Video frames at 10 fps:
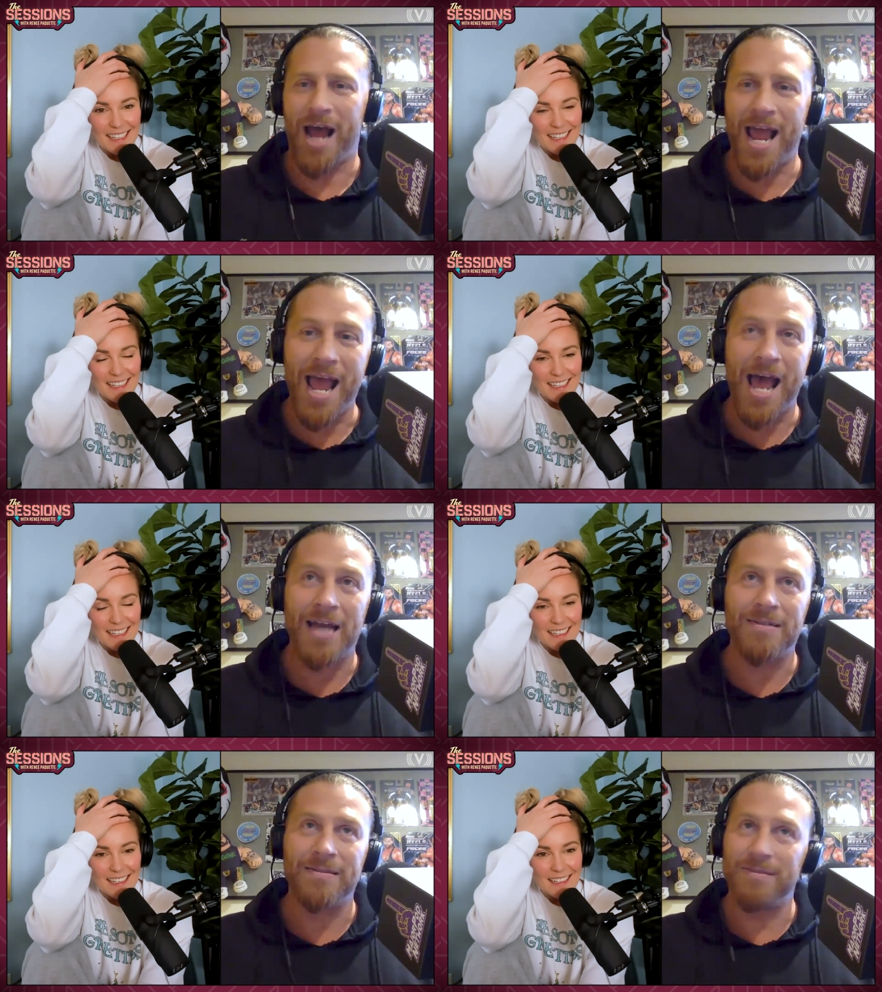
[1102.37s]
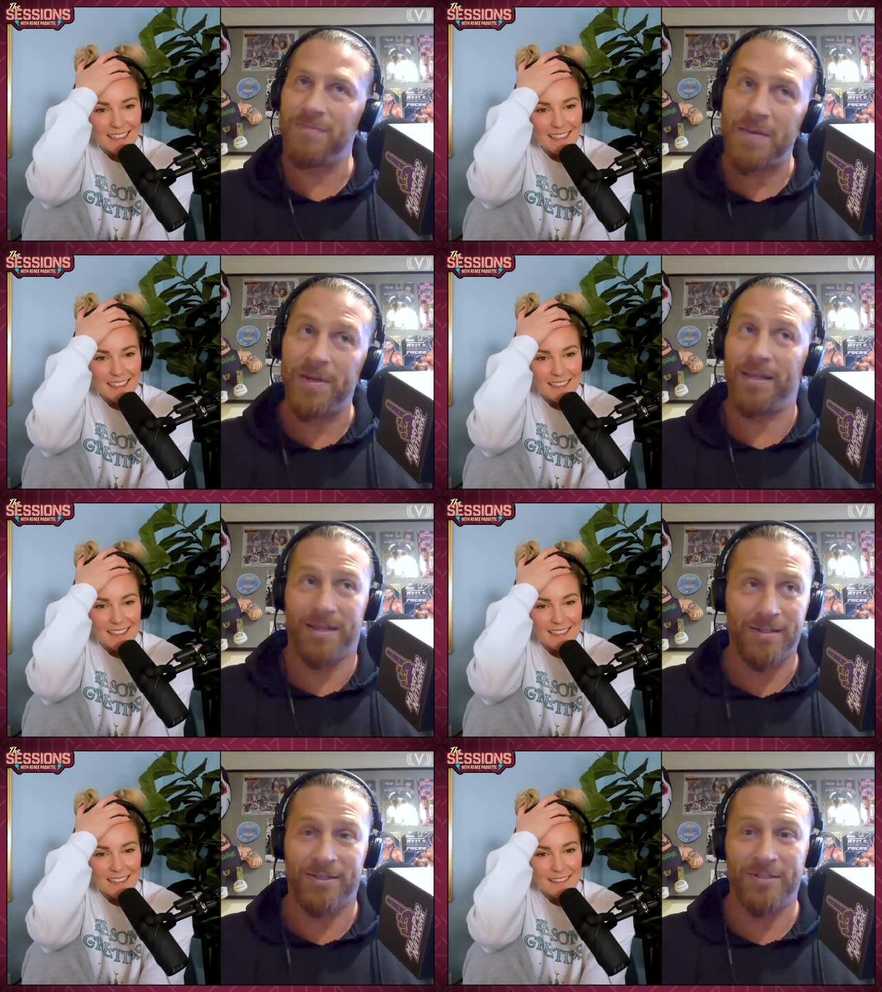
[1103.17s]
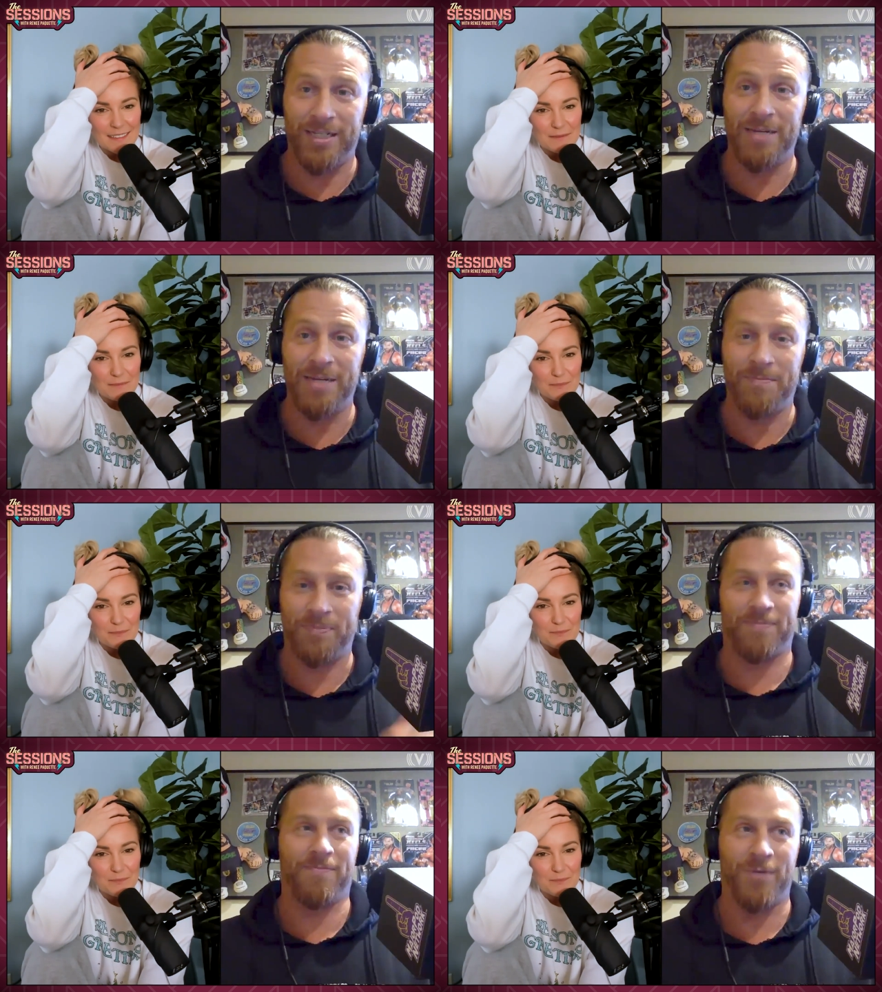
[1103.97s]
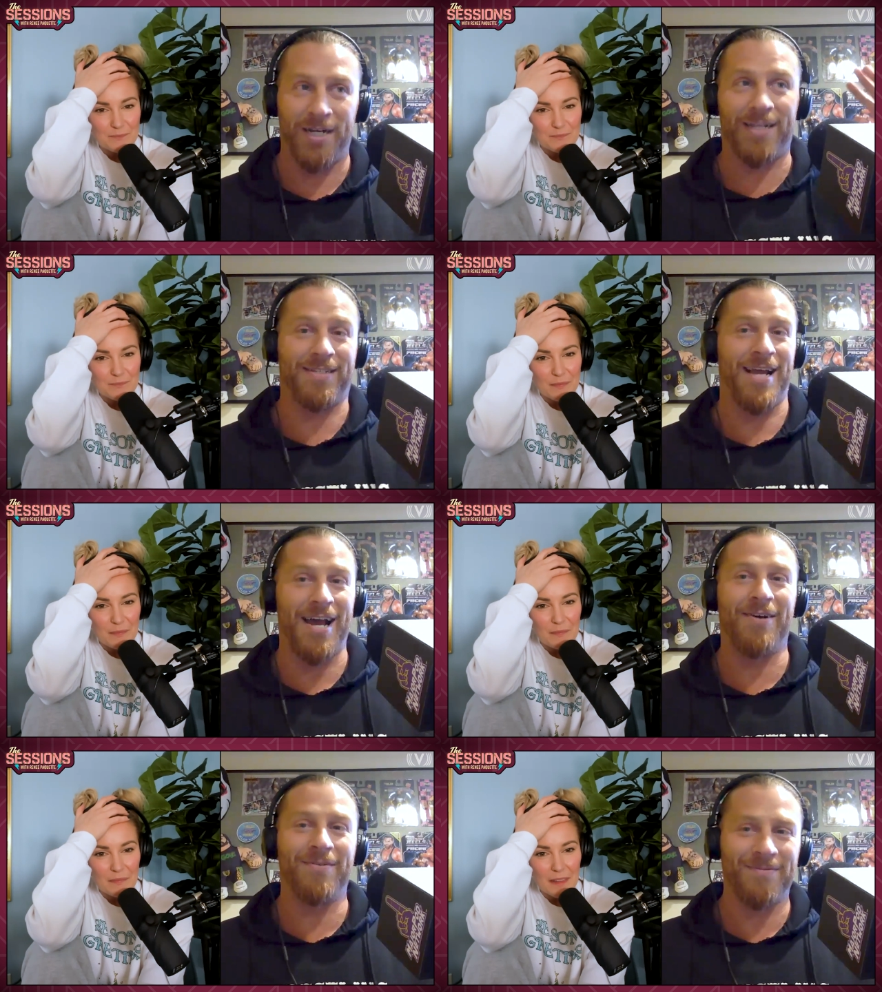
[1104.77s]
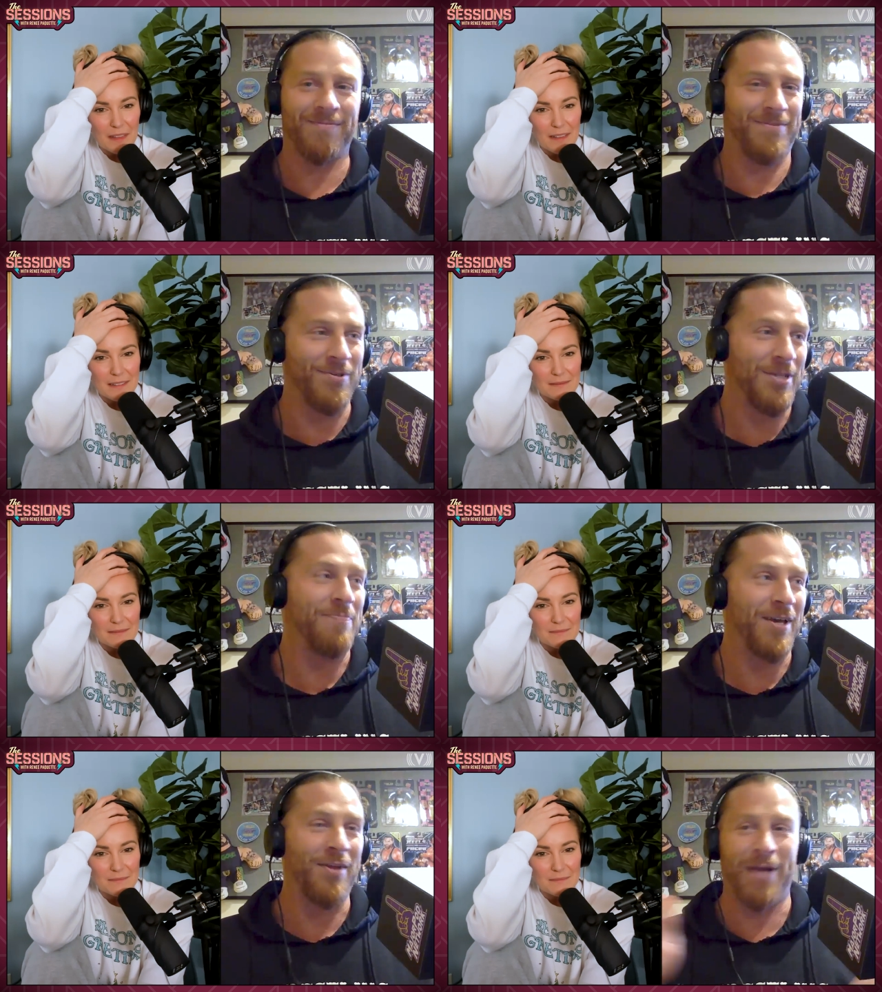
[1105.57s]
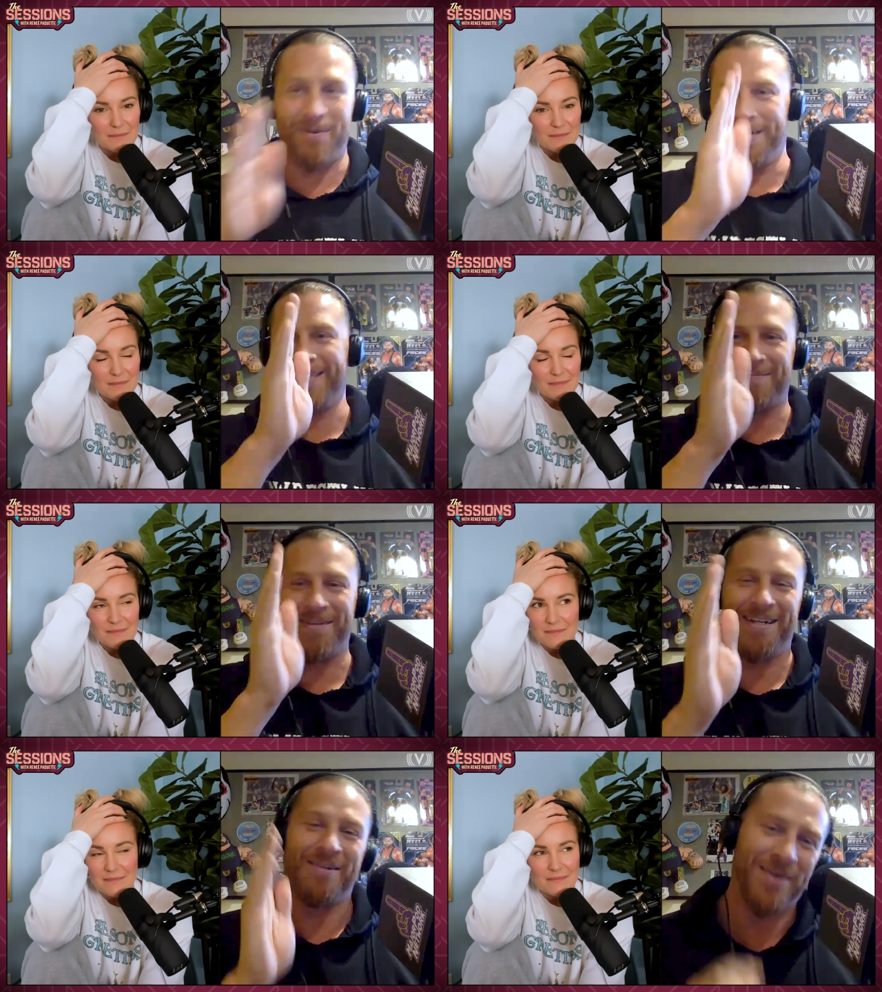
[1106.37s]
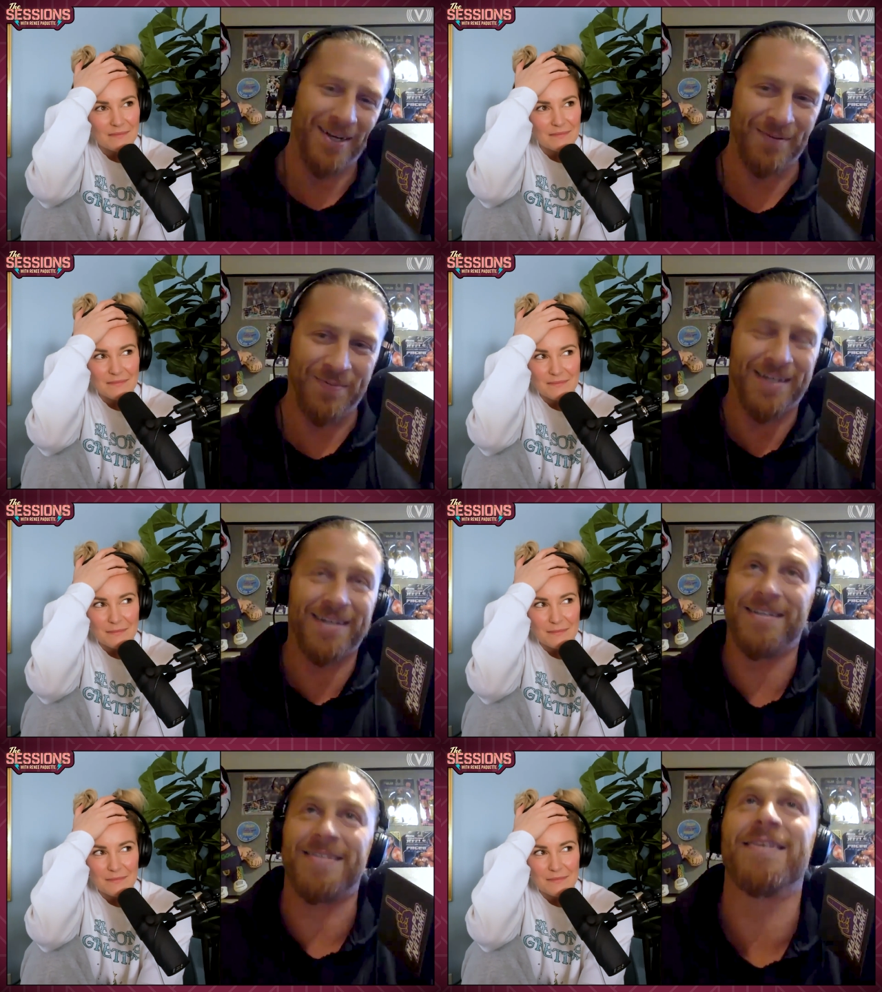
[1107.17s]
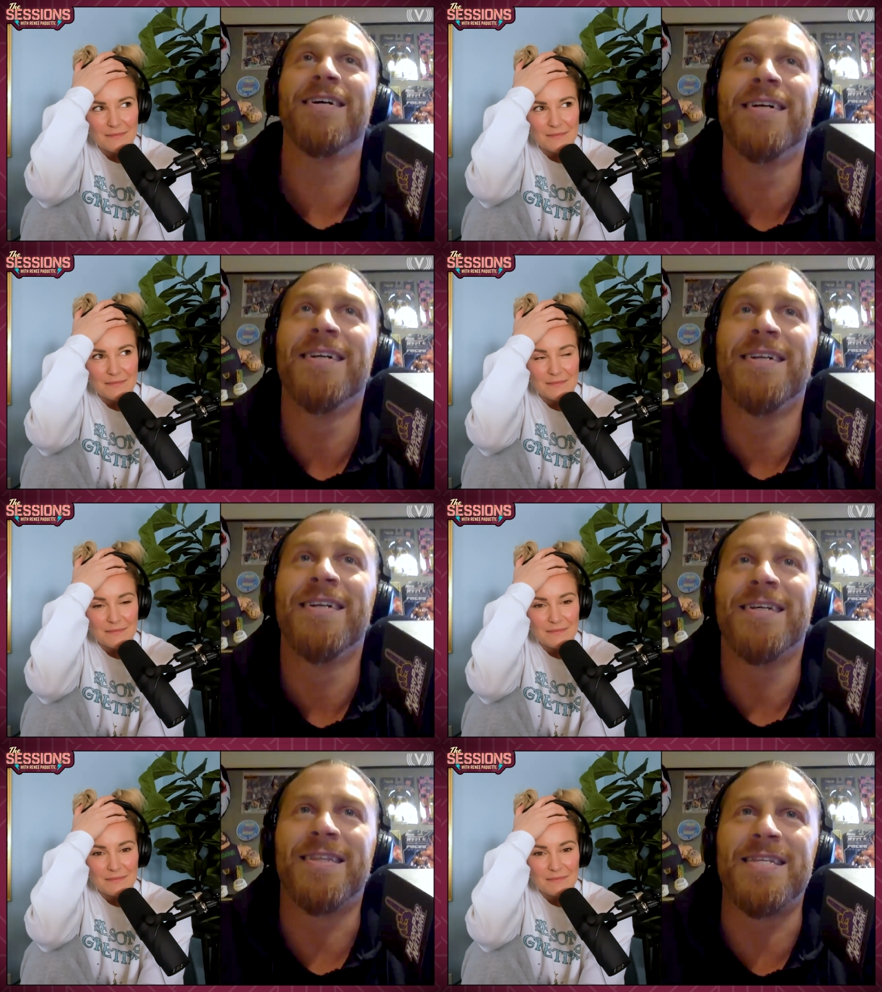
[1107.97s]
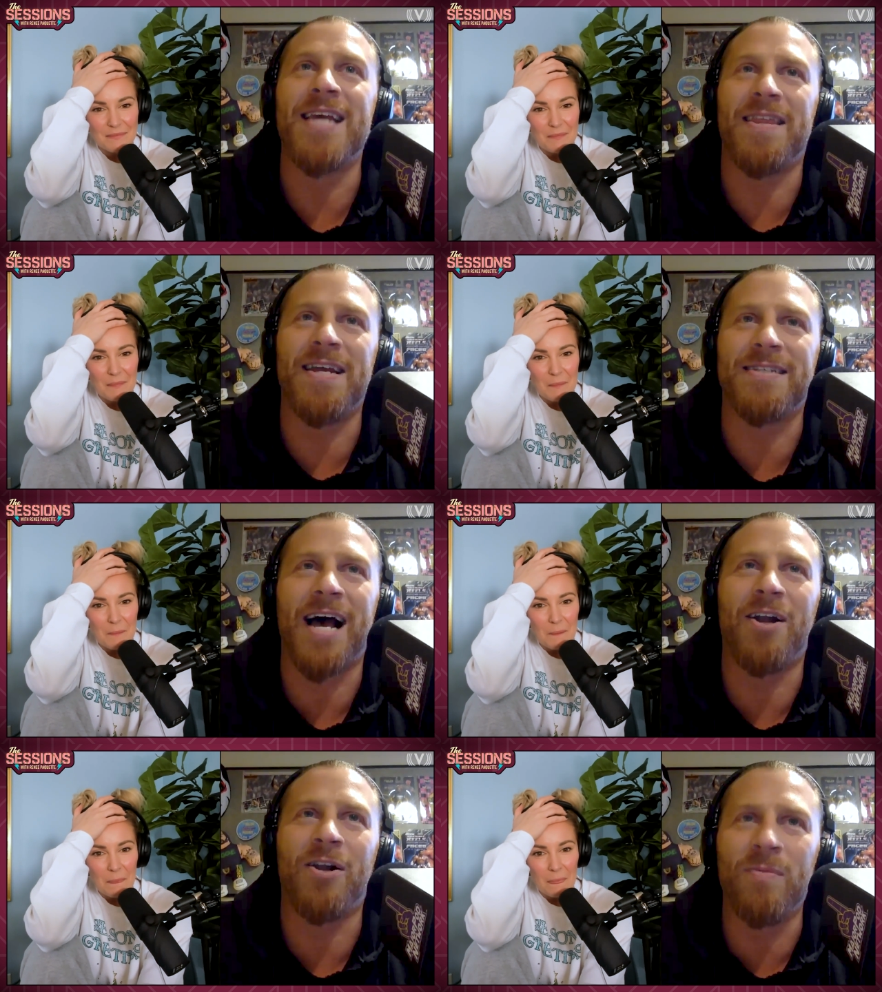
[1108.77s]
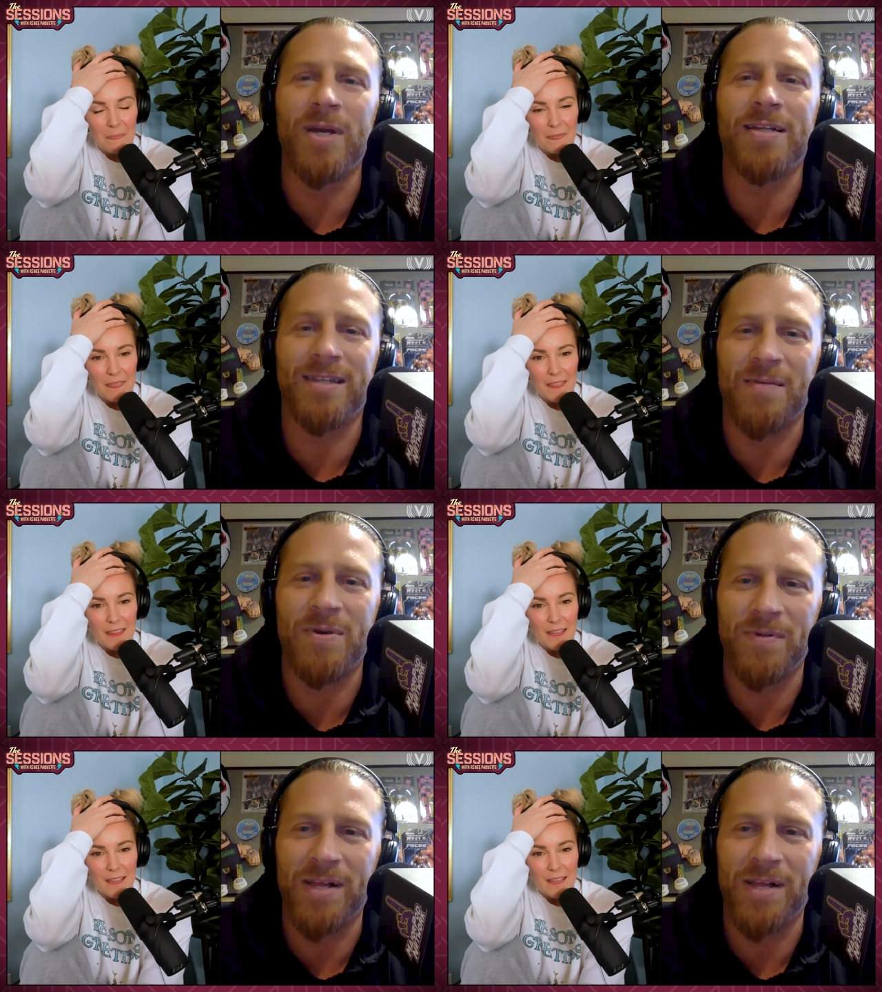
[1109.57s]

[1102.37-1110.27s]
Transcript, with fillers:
Speaker 1: I had maybe a little too deep, what it is now too deep the other way. We need something in the middle because yeah, the entitlement that people